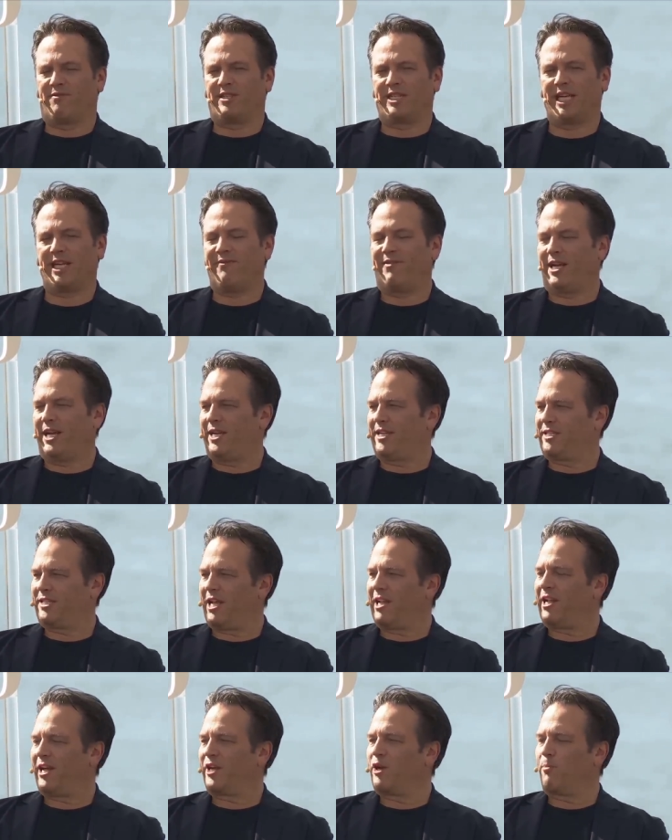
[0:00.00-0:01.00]
TVs
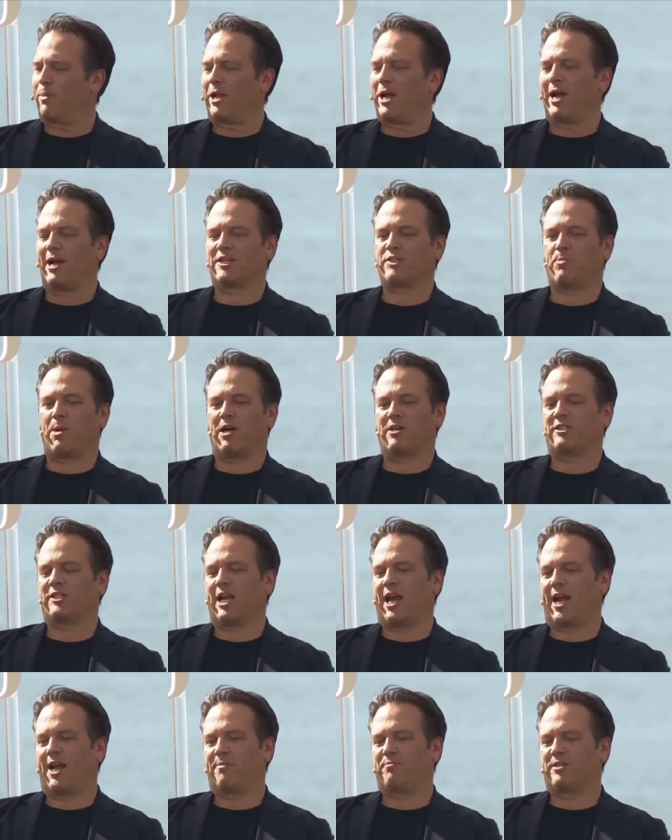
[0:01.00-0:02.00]
that let you play Xbox
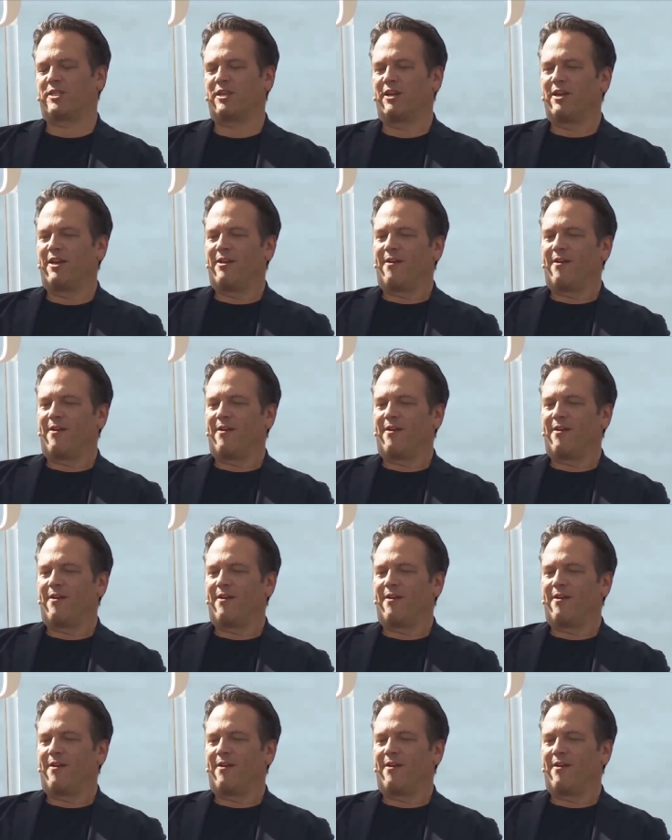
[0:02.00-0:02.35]
games,